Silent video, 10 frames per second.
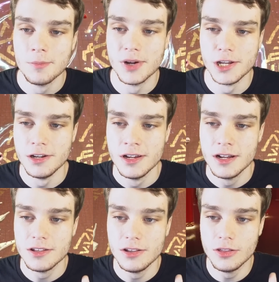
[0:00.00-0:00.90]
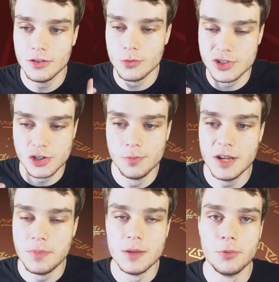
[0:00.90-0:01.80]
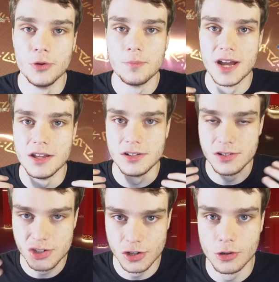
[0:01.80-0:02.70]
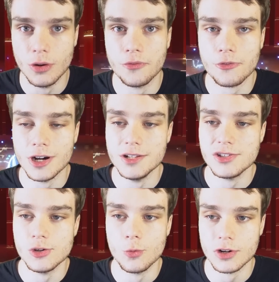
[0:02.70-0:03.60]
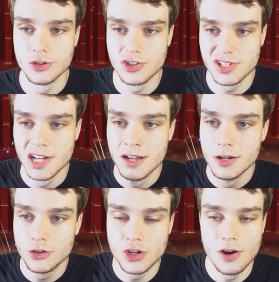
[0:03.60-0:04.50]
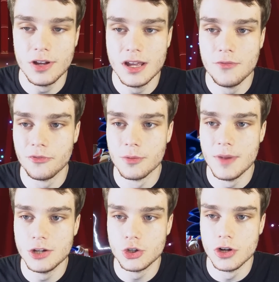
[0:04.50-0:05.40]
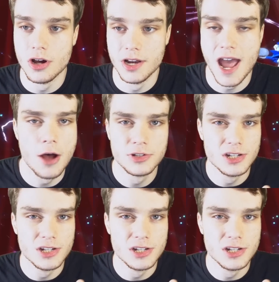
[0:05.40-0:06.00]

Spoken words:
but there were so many people in my circle of friends who were just sharing information on how to